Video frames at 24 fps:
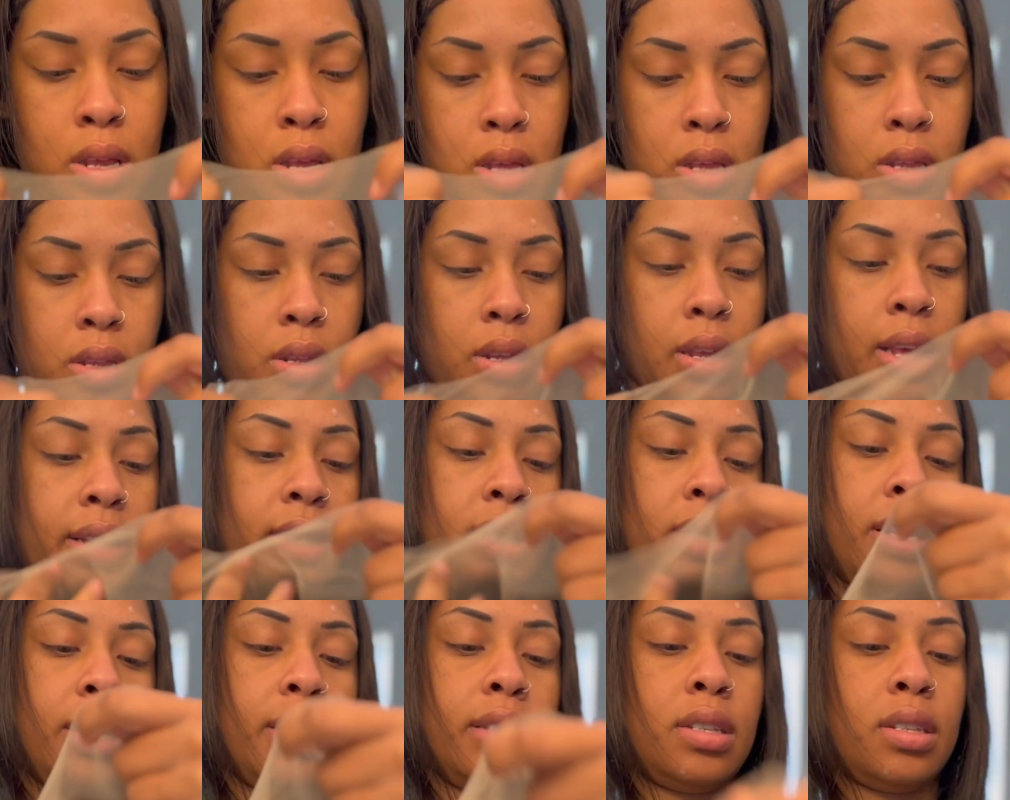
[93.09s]
That's
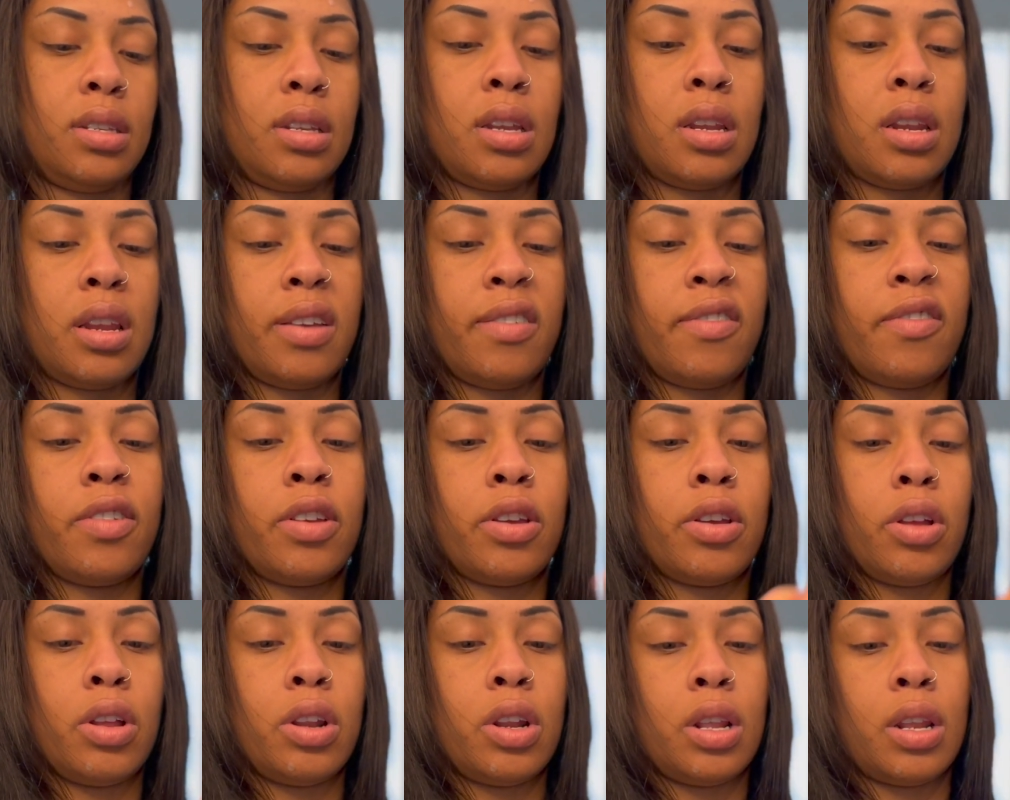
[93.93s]
nice. It's gonna give you
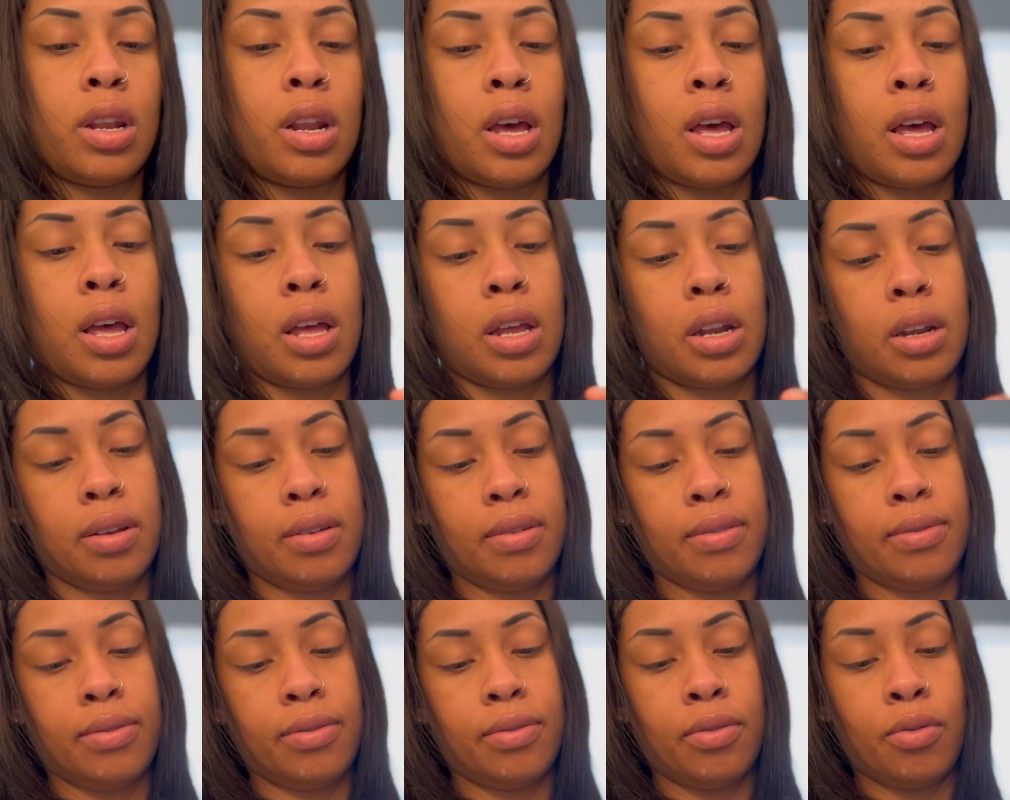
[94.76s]
a lot
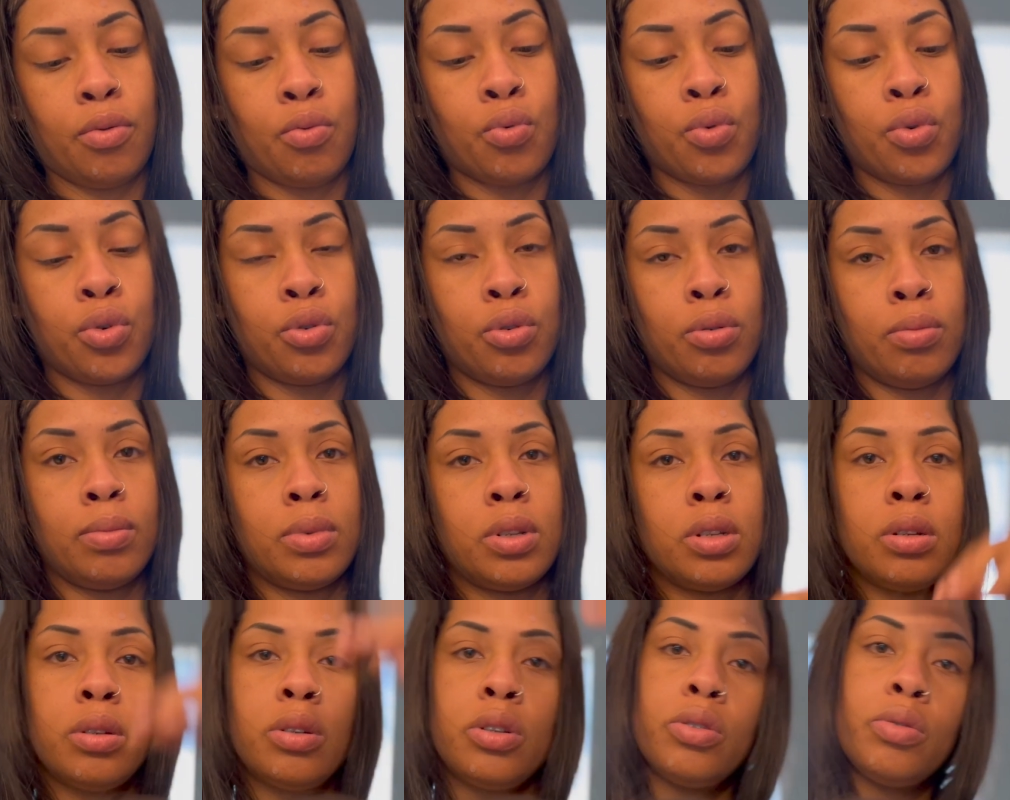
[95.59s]
of room
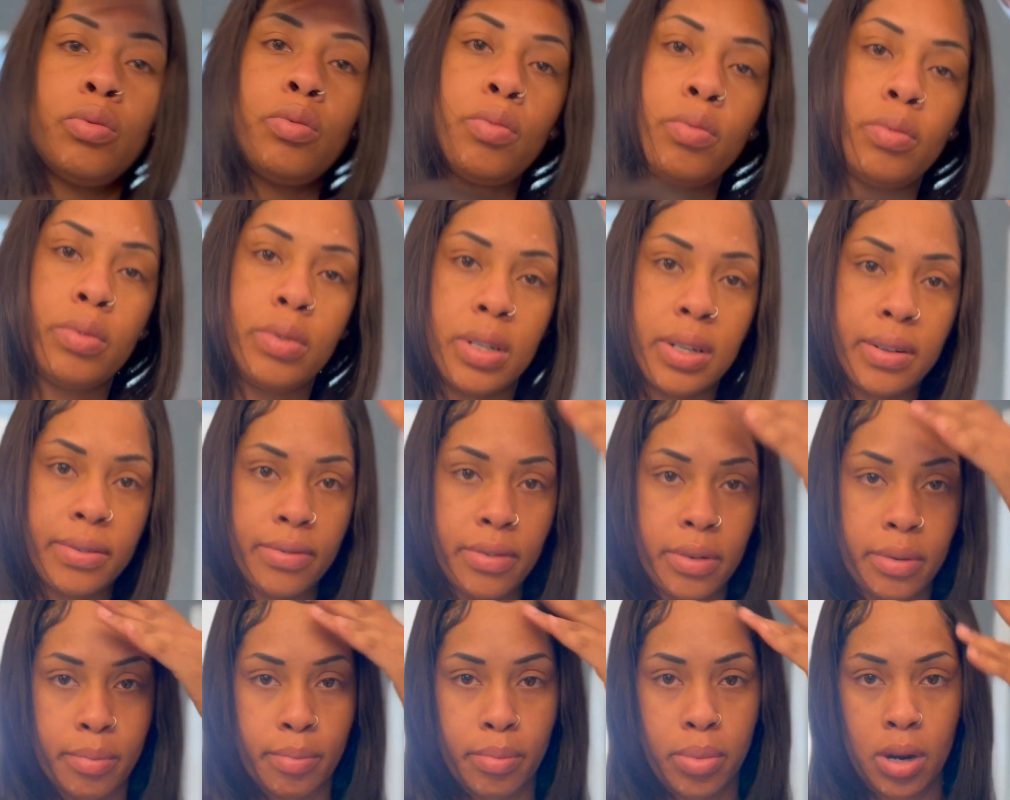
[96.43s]
to do
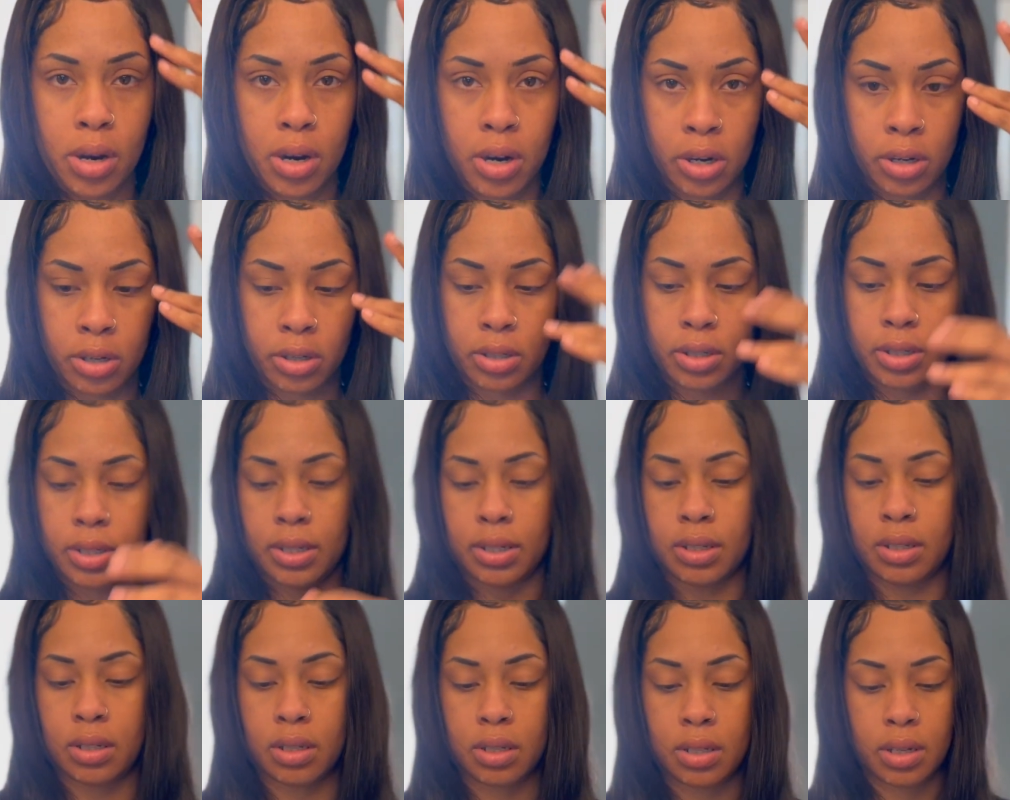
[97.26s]
different parts
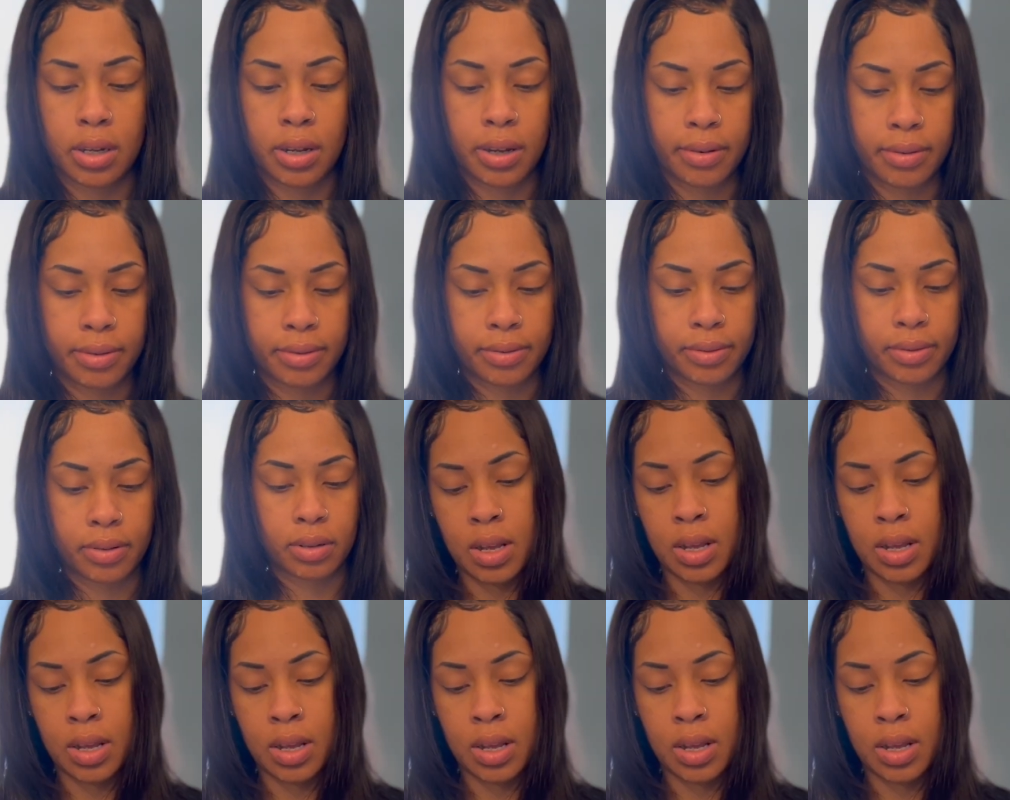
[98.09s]
and stuff.